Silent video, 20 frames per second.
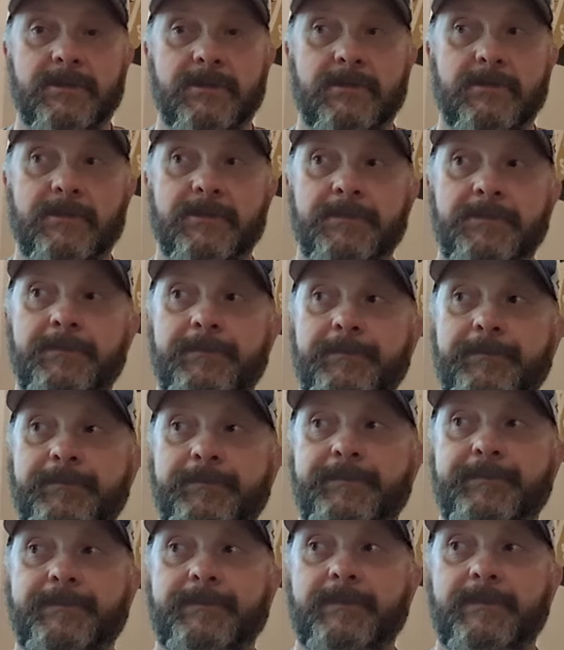children,
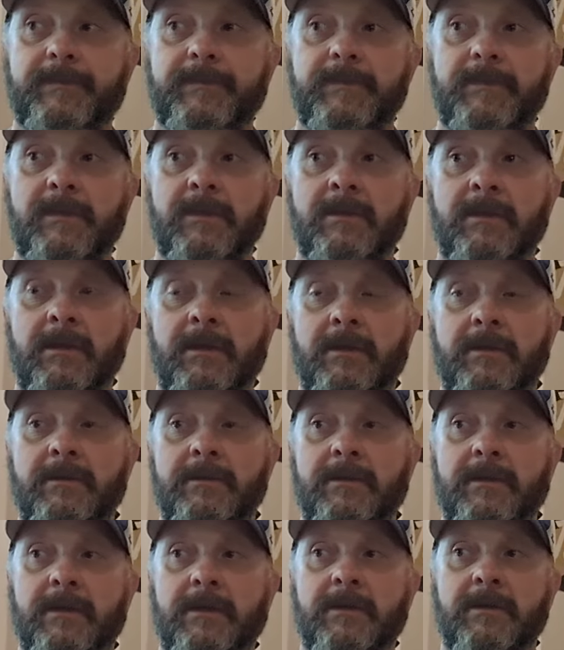
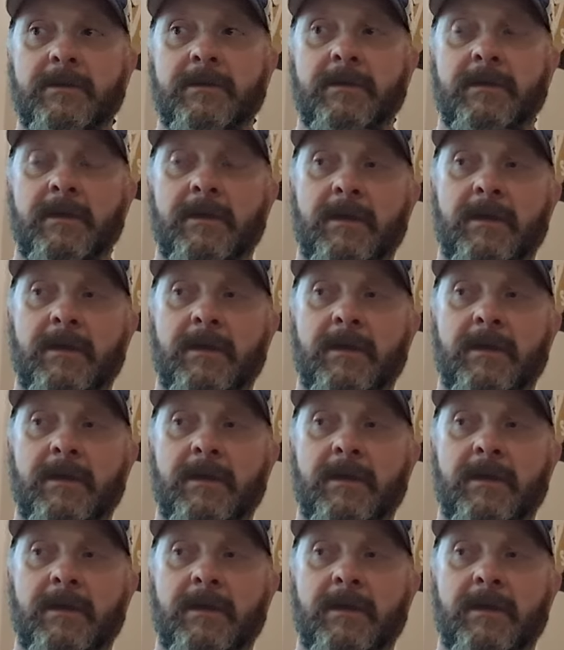and uh,